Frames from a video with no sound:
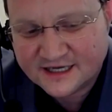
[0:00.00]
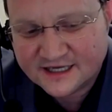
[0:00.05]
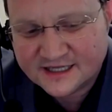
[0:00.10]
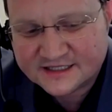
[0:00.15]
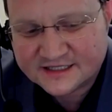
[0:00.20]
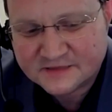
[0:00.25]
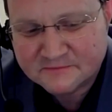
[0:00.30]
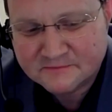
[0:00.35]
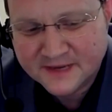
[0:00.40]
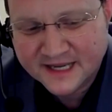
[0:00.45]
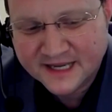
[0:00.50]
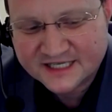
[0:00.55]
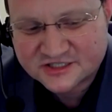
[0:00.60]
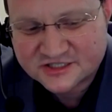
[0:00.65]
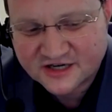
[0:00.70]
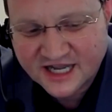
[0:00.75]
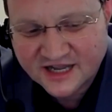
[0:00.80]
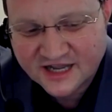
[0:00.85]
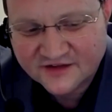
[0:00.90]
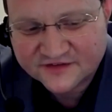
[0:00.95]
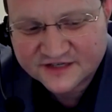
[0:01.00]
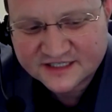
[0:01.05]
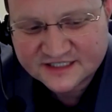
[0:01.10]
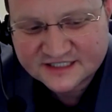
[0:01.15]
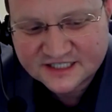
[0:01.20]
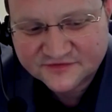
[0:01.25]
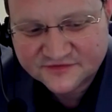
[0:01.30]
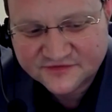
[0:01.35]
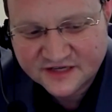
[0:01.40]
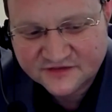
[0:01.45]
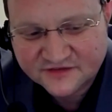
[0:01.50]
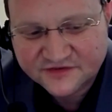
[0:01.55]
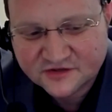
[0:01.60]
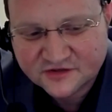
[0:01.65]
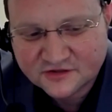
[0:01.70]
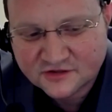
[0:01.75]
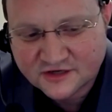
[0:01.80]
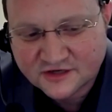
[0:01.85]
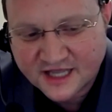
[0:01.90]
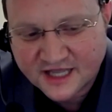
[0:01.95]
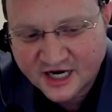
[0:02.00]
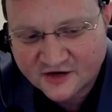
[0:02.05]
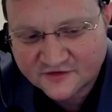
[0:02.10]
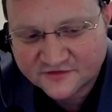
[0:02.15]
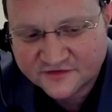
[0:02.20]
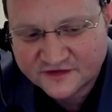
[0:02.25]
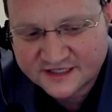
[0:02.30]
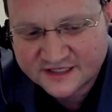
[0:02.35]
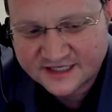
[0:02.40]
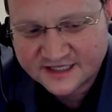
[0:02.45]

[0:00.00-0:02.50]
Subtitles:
The major evidence, if you look carefully